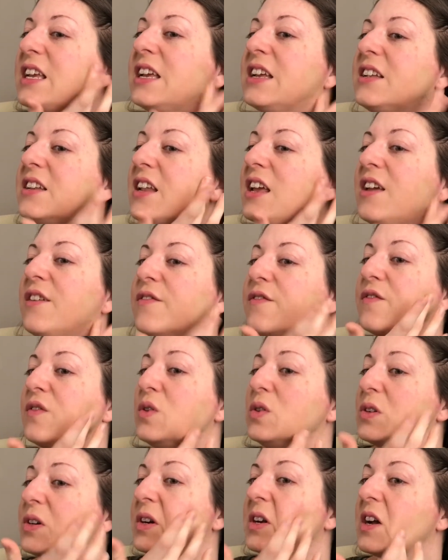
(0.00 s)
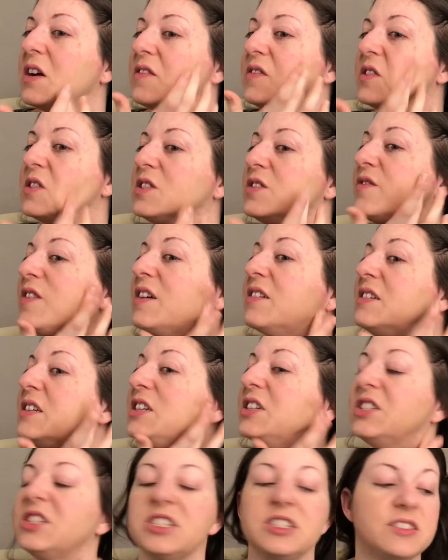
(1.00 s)
in a fuller coverage
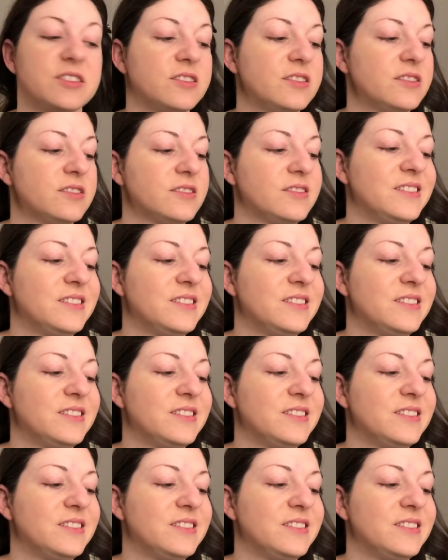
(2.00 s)
foundation.